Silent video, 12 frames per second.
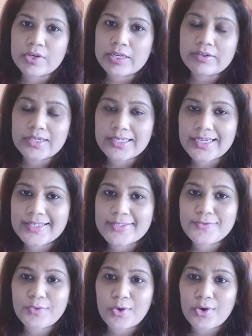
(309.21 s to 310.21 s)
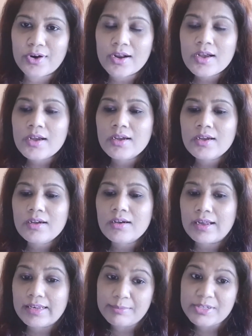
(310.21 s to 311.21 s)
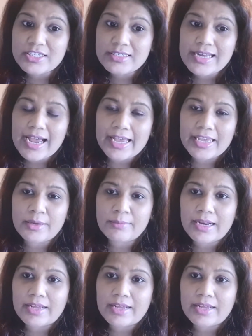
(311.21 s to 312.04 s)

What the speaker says: free readings for a limited time.